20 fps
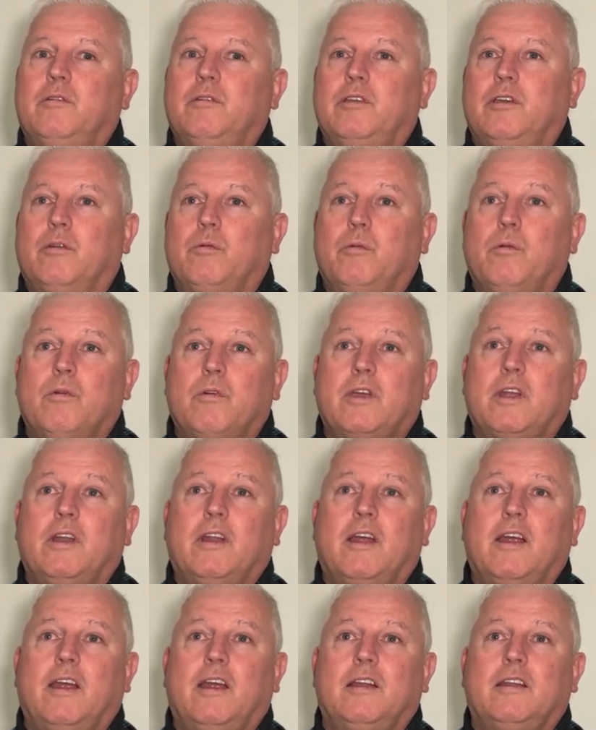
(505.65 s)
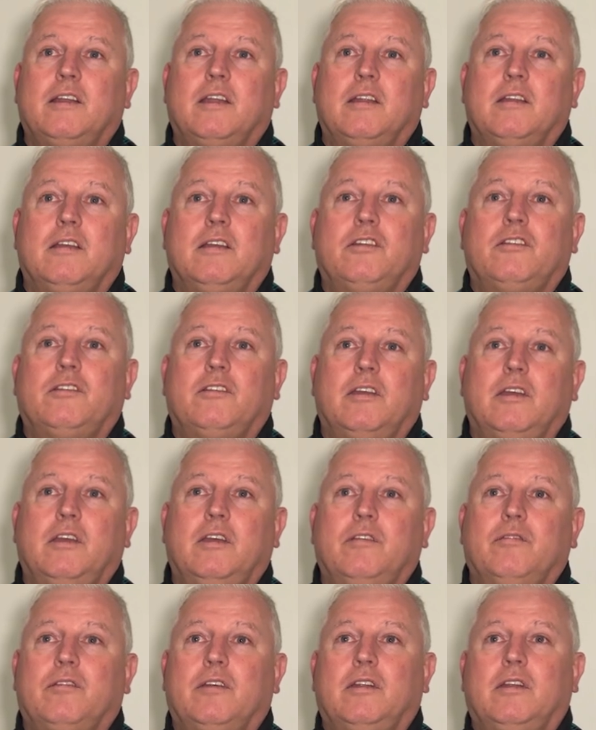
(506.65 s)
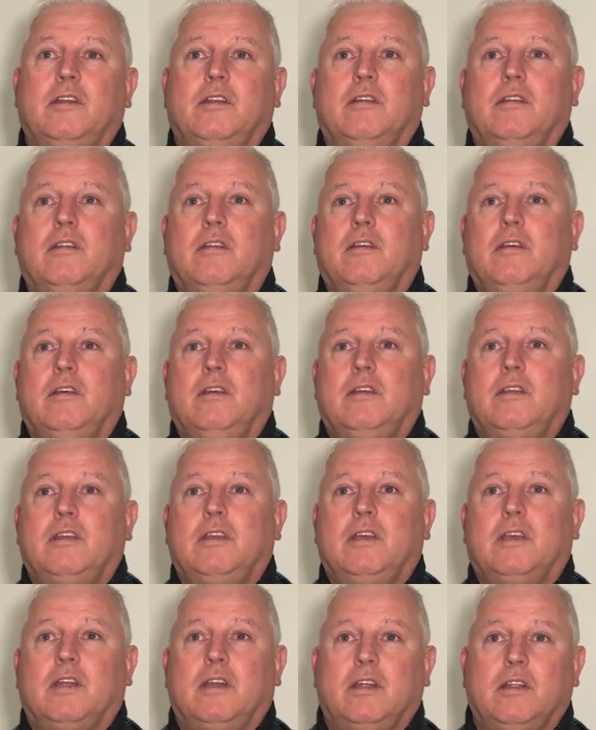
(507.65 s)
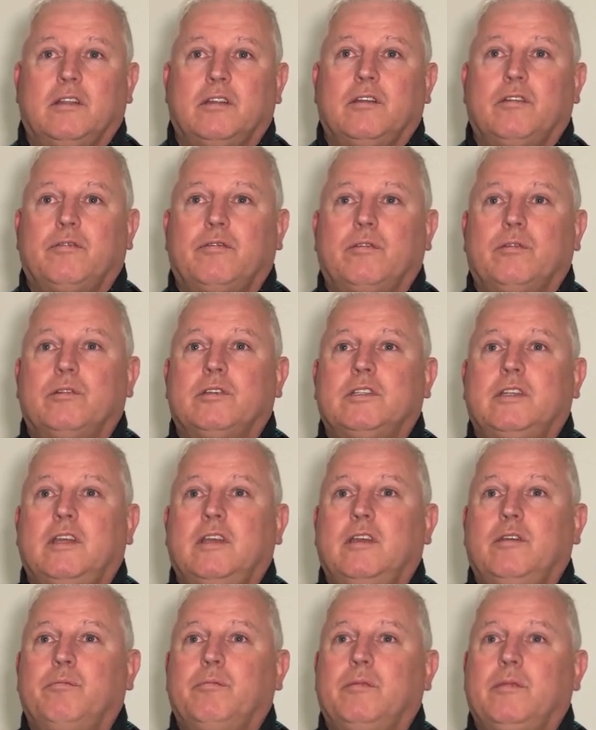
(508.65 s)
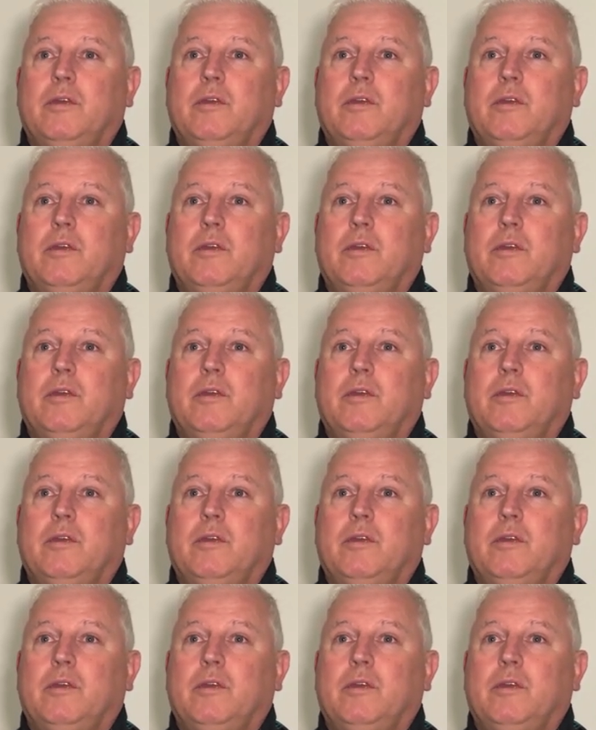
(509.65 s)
you're working hard to achieve it and you get into the first team.